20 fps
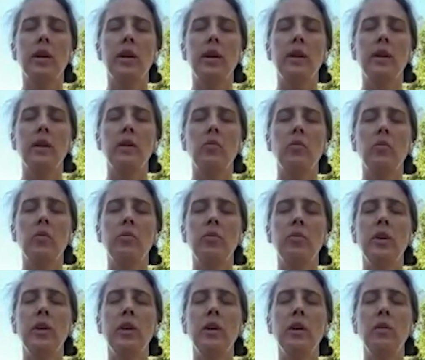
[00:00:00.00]
And we'll
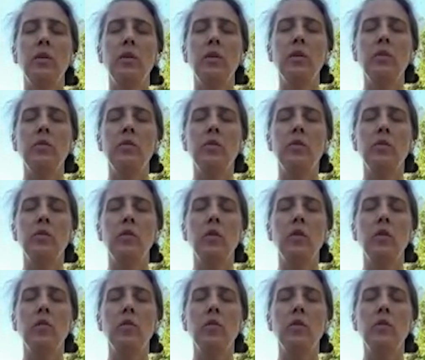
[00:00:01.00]
begin with just
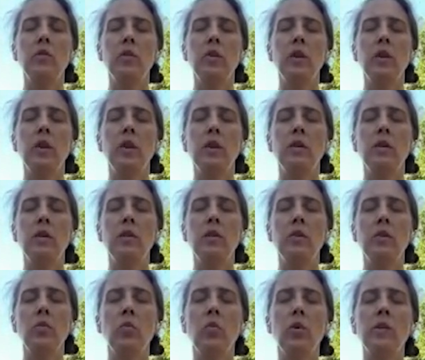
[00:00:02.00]
noticing
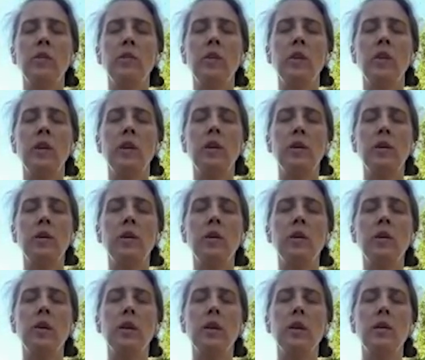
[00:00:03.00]
what's
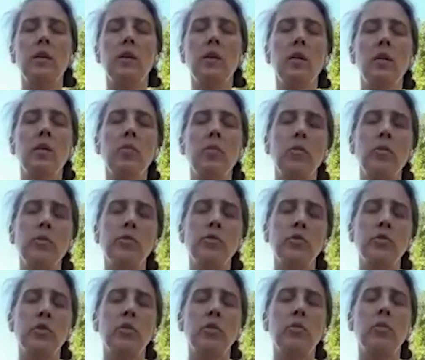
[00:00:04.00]
here in our
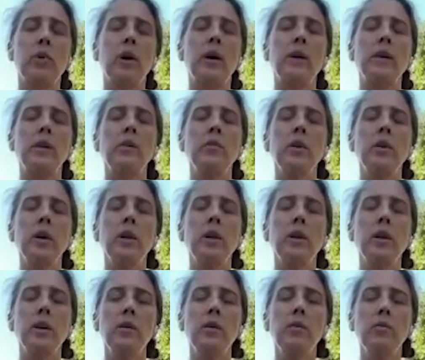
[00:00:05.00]
emotional body right
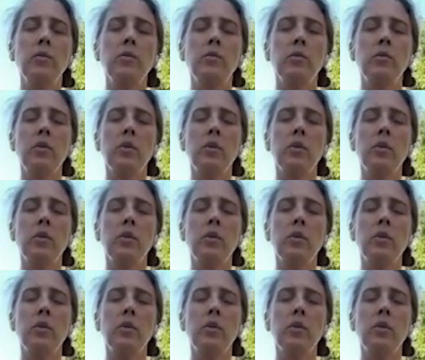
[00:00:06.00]
now.